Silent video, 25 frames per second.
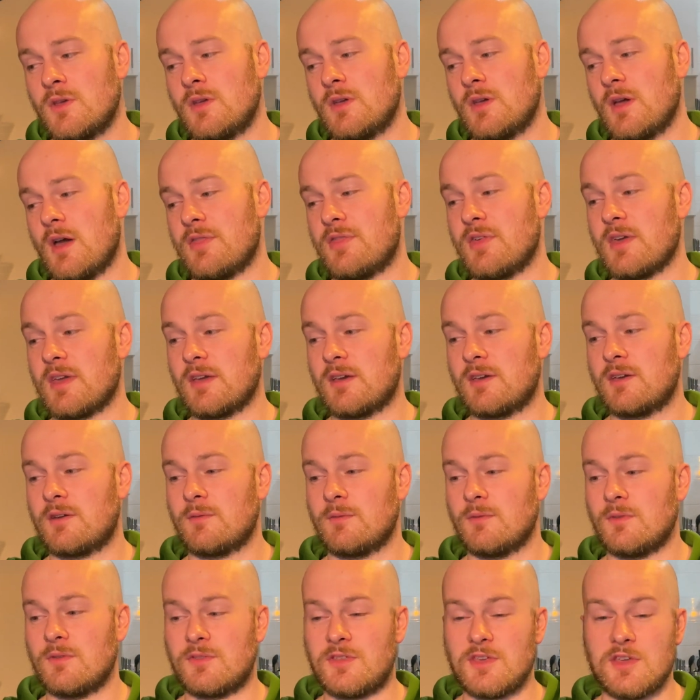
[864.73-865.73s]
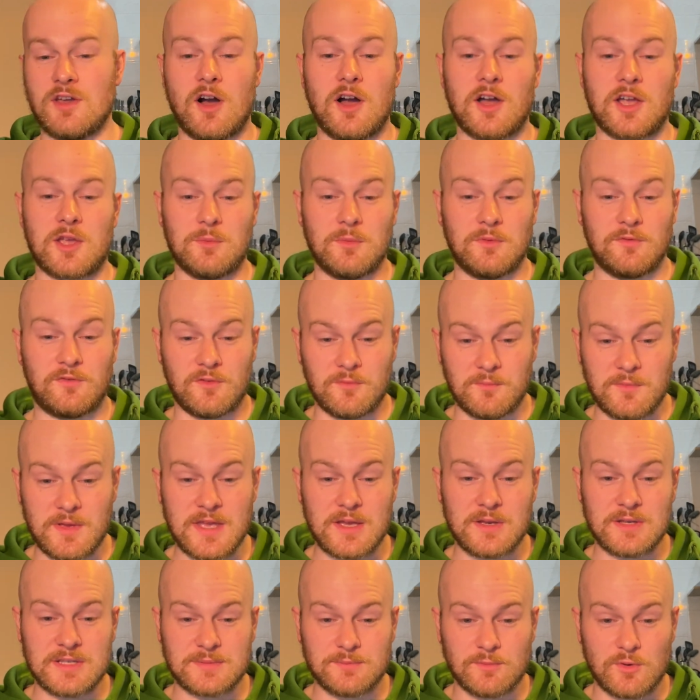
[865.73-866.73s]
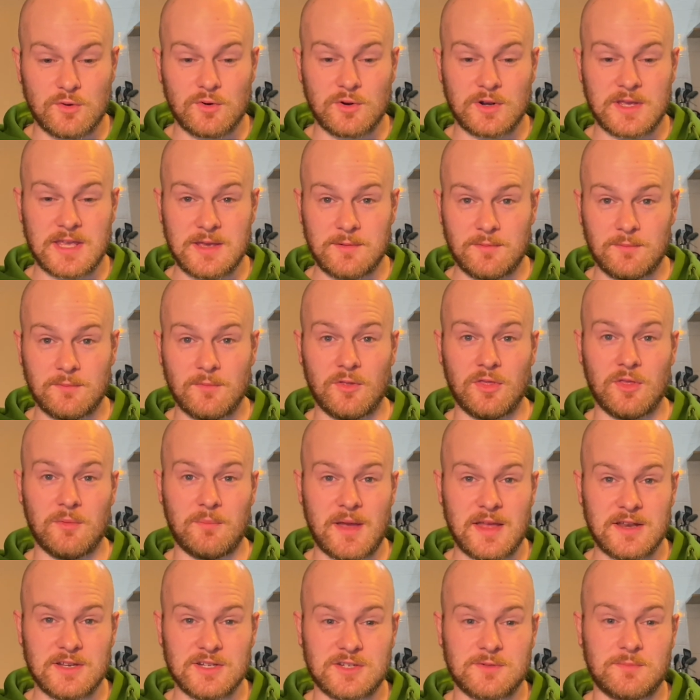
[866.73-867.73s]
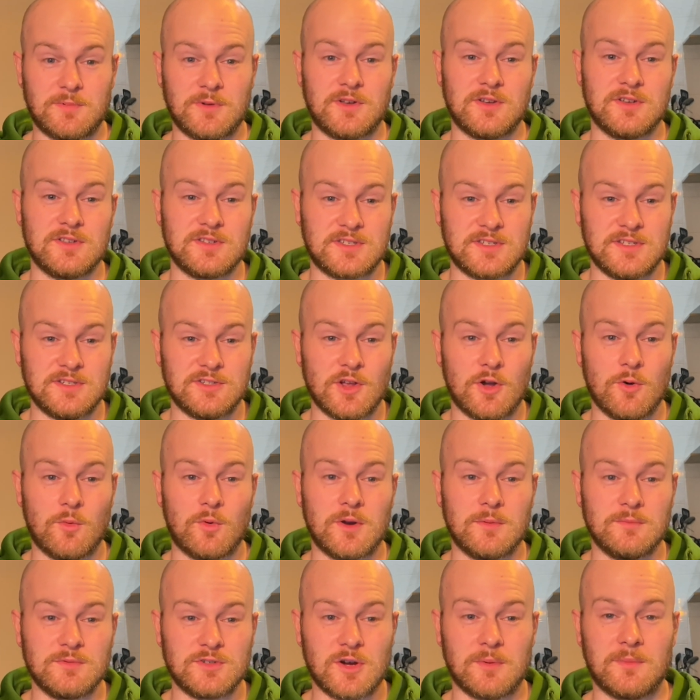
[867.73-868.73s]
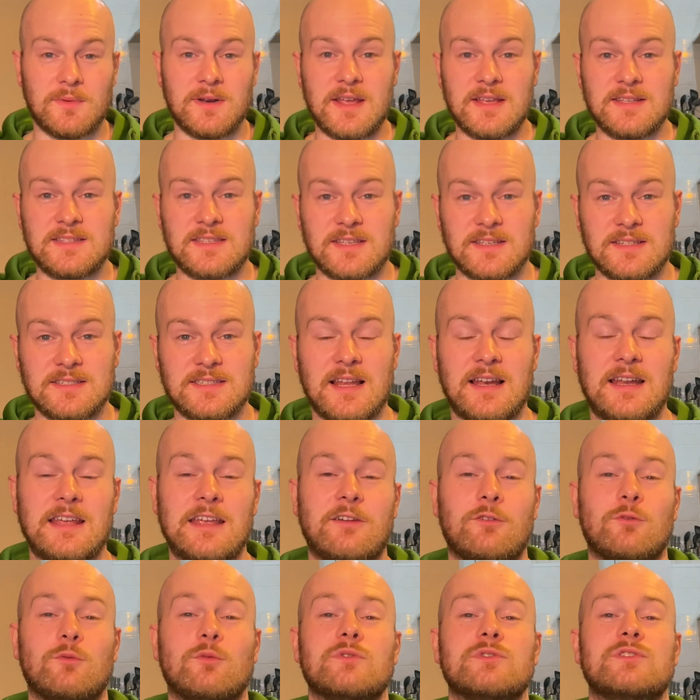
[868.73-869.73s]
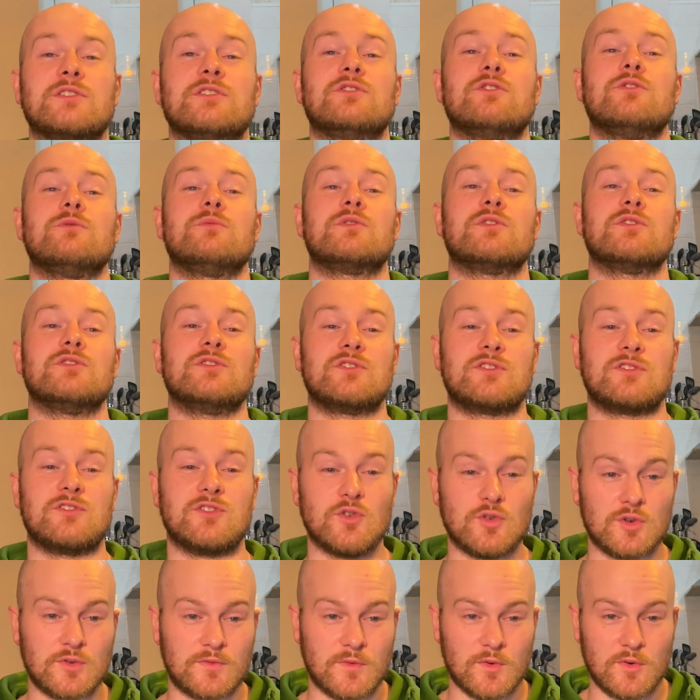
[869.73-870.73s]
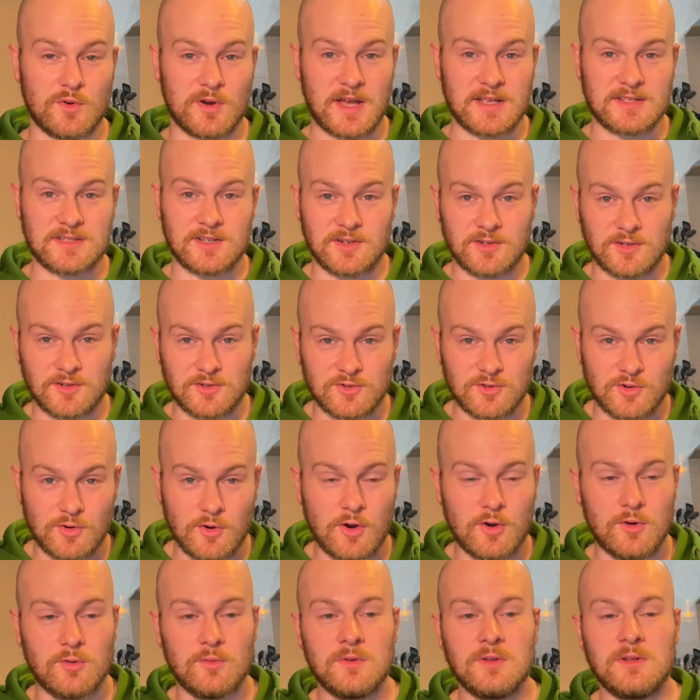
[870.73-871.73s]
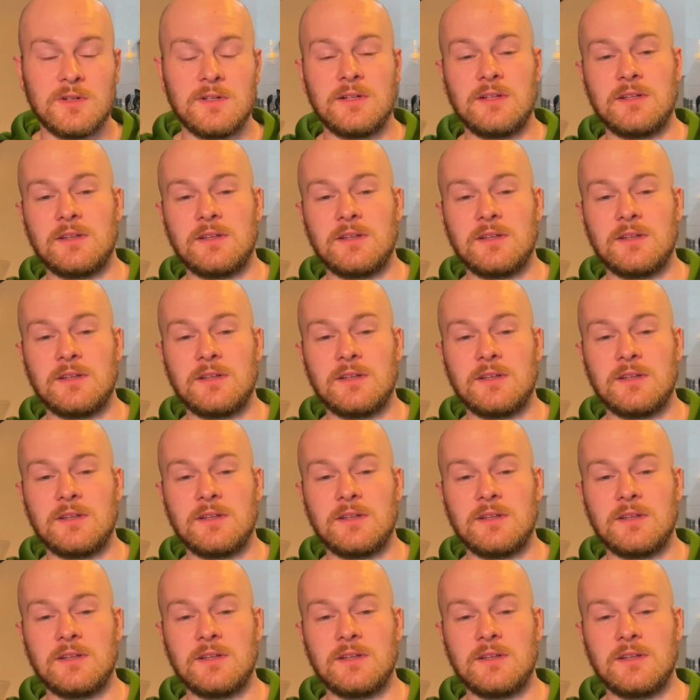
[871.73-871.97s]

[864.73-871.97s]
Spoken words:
I think the argument for me is more keep him on the bench because you don't want him dominating and telling everyone what to do because George Ford has it under control.